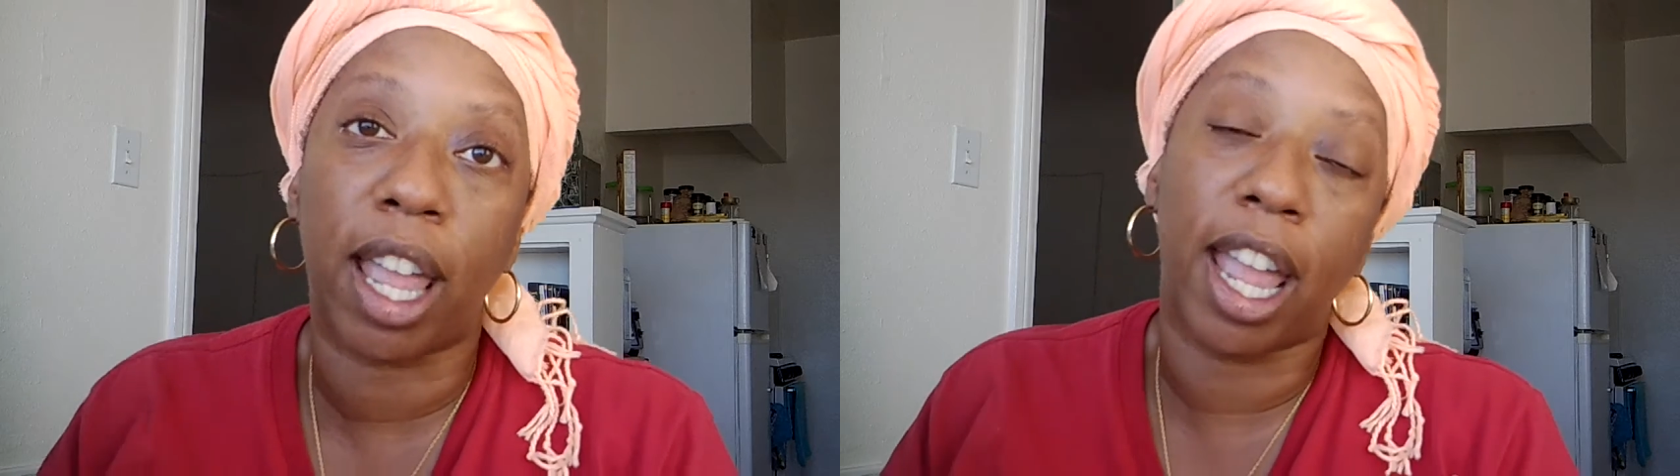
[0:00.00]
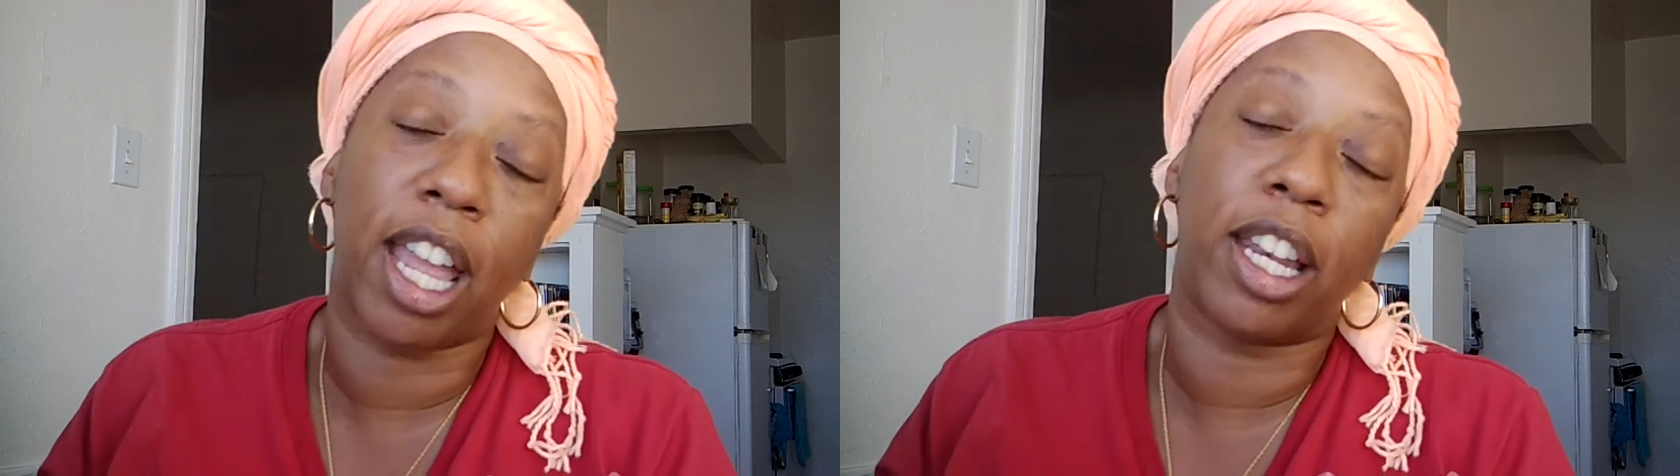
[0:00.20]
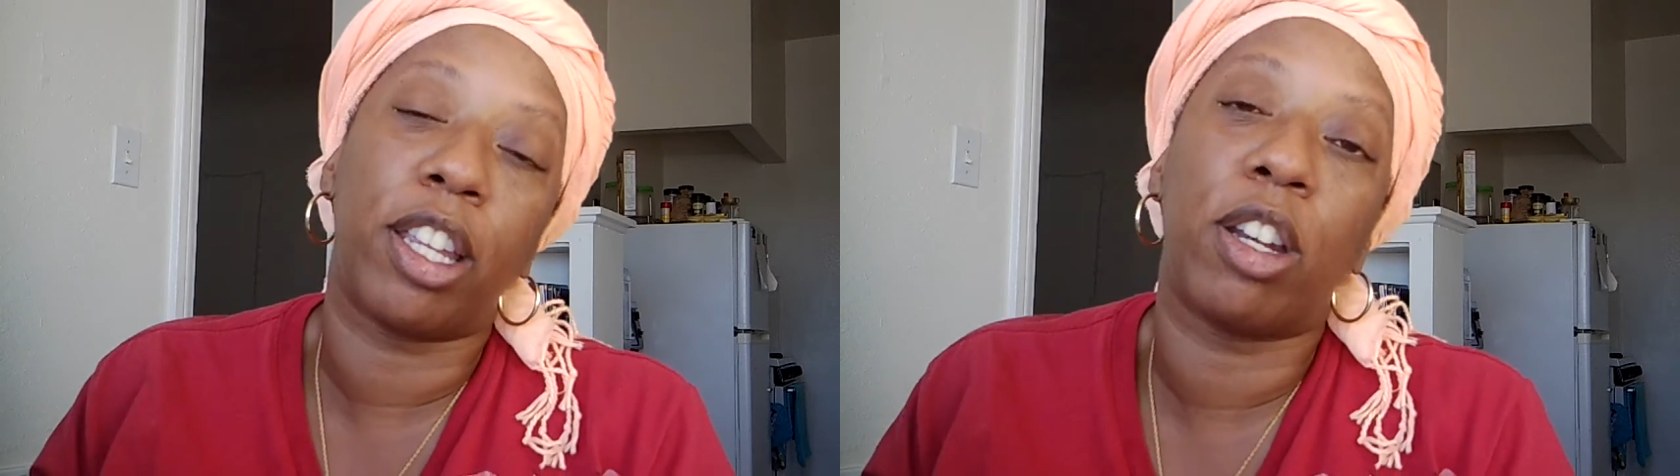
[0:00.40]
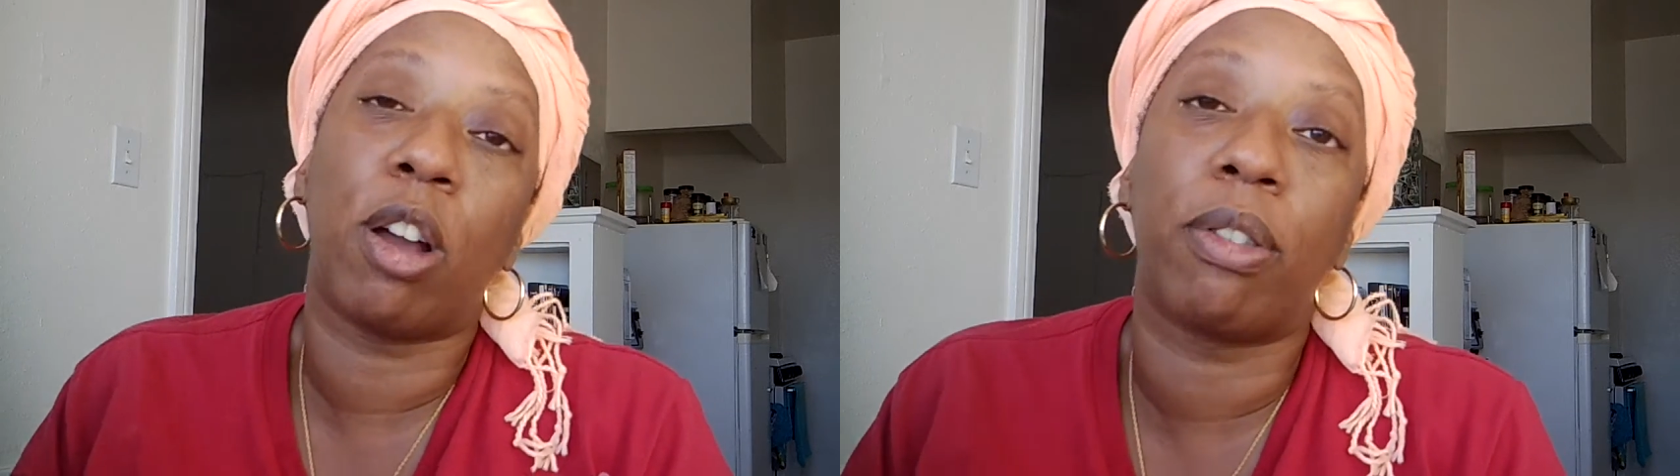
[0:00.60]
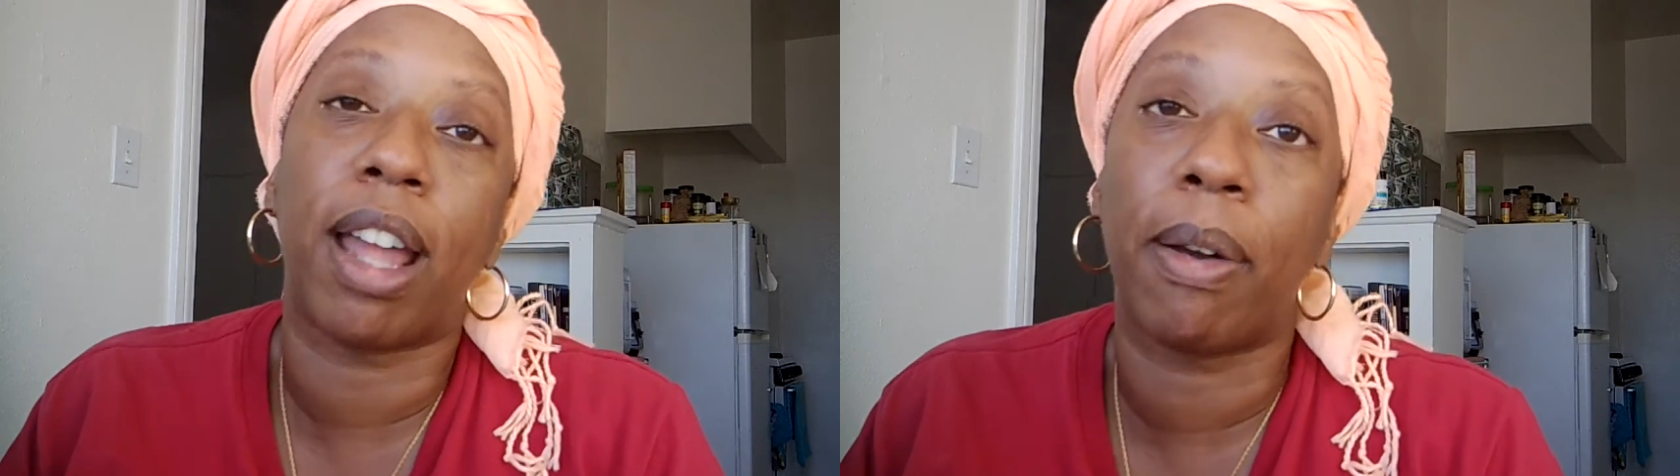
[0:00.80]
and
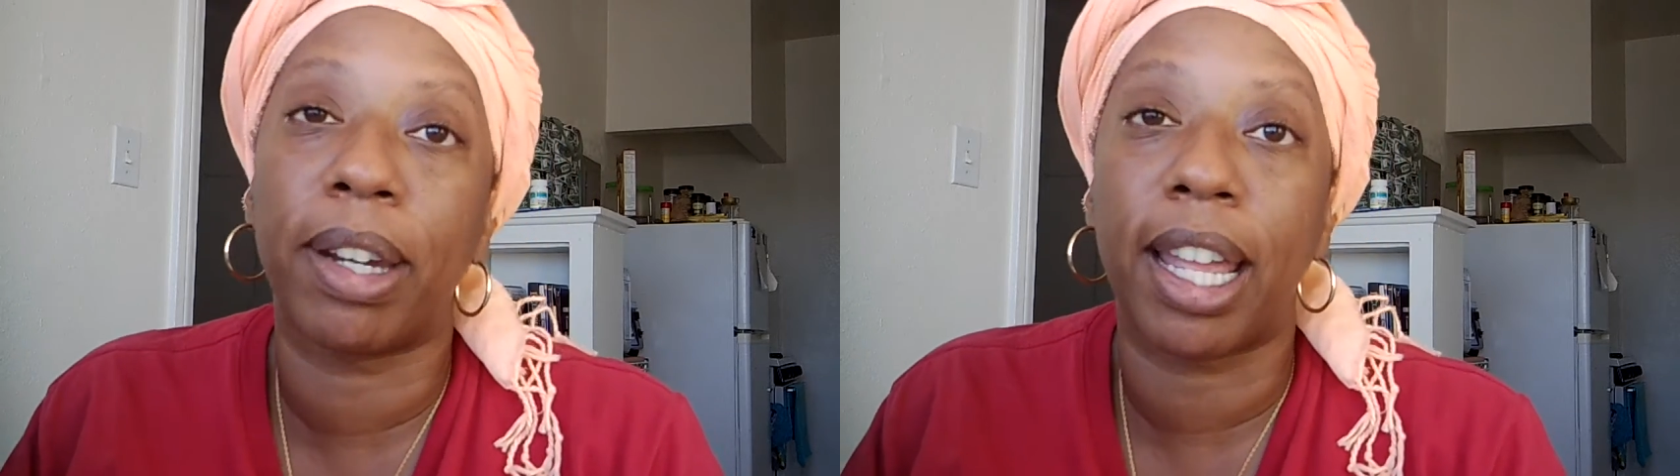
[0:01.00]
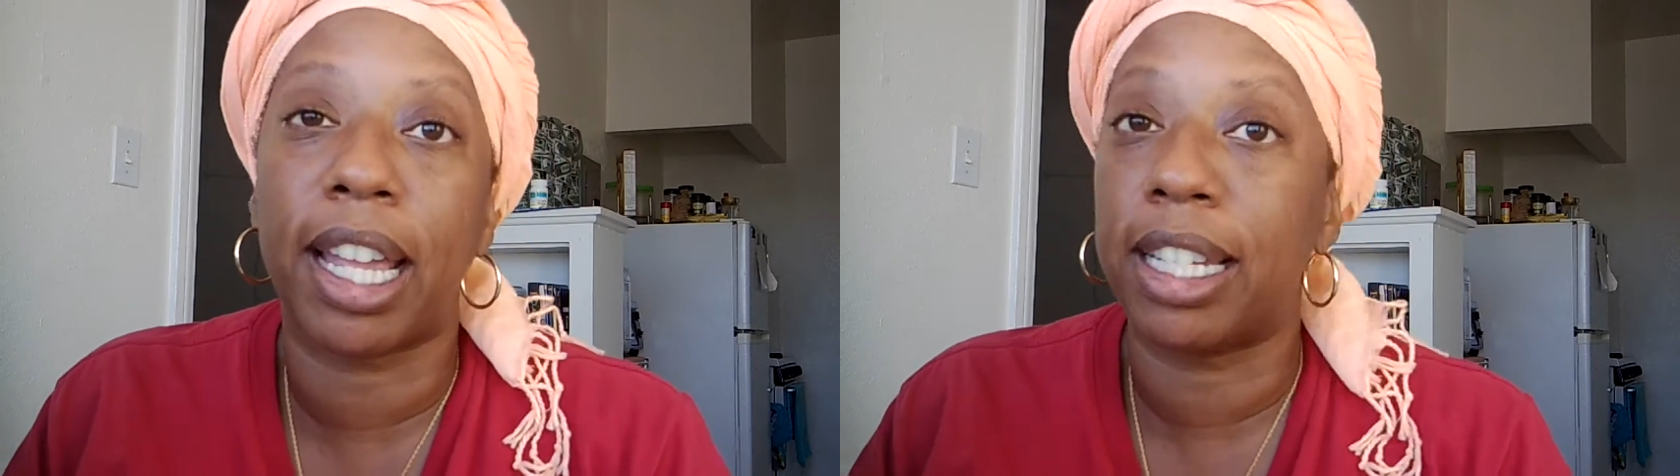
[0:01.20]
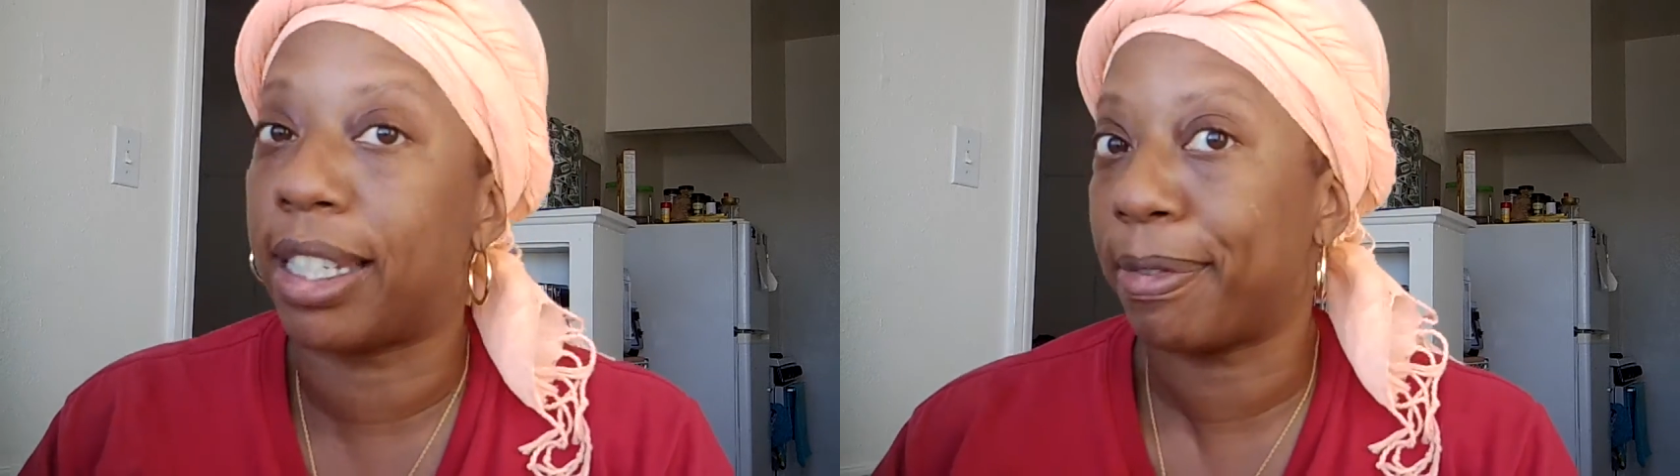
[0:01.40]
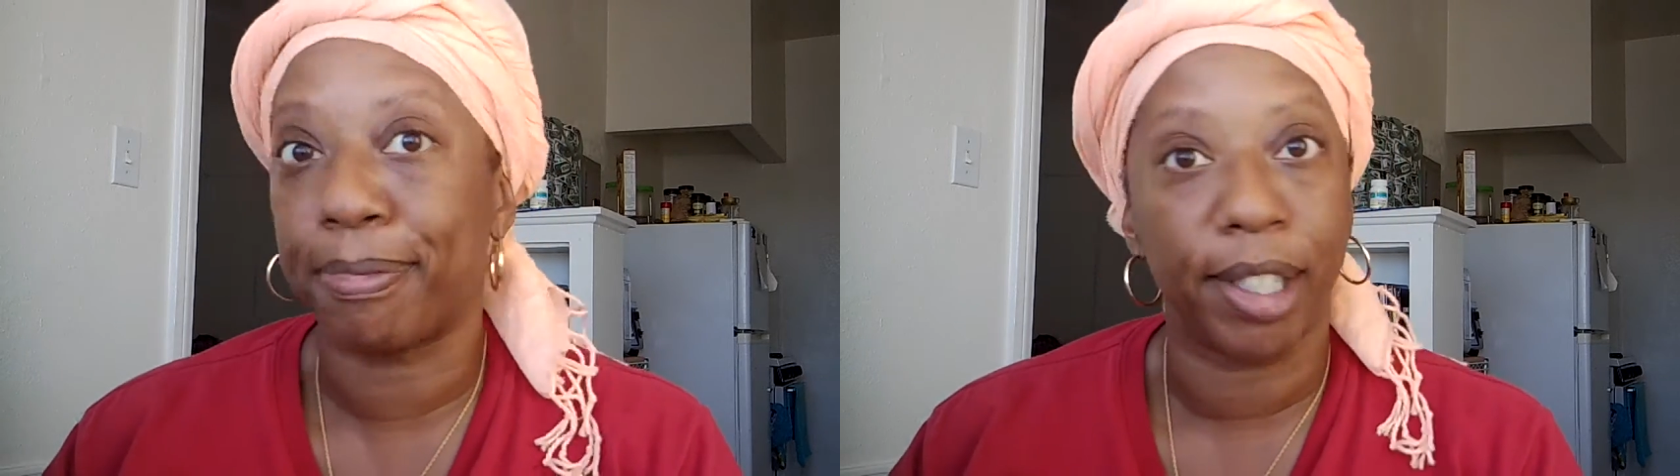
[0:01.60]
nowadays,